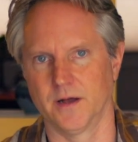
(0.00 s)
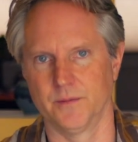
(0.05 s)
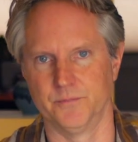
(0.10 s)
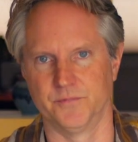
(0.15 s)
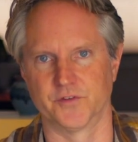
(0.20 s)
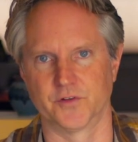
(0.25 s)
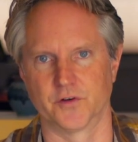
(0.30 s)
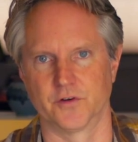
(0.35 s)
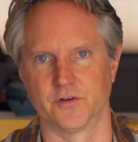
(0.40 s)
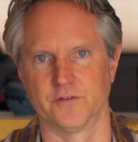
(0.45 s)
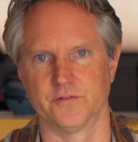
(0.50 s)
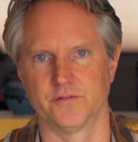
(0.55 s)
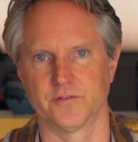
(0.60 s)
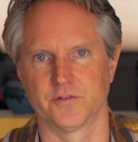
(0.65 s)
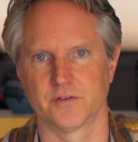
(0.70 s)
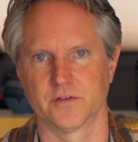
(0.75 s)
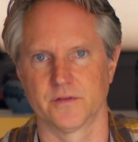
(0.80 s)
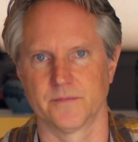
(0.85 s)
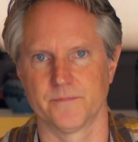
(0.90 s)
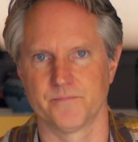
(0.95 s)

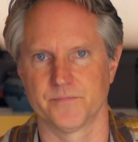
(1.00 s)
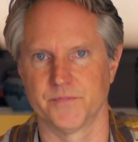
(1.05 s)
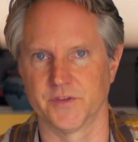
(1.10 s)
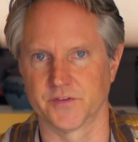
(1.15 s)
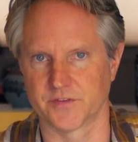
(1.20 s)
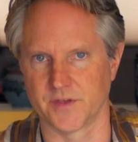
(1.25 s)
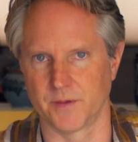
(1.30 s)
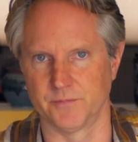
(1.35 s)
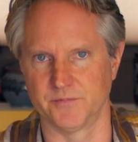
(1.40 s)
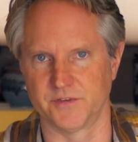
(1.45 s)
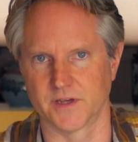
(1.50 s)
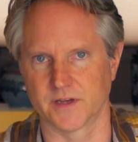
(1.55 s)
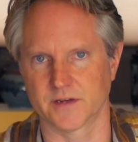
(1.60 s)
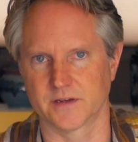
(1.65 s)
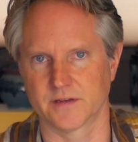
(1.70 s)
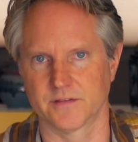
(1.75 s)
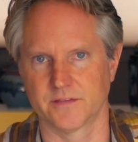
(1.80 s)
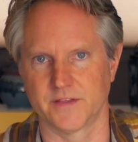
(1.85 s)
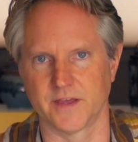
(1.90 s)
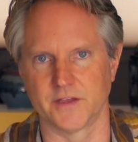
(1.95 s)
observes the
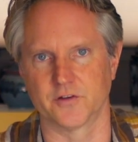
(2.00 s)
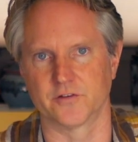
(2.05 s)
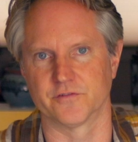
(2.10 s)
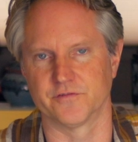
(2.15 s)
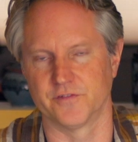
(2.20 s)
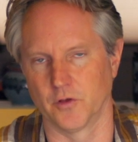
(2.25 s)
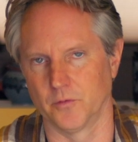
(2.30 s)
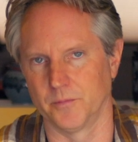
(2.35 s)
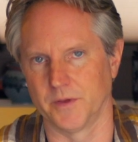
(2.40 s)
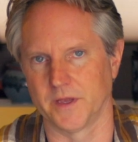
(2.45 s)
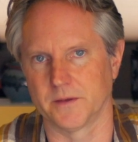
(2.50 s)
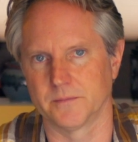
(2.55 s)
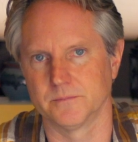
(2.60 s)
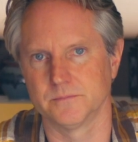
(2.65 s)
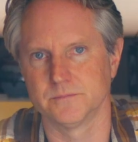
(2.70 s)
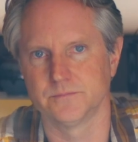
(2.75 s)
subject that you're filming.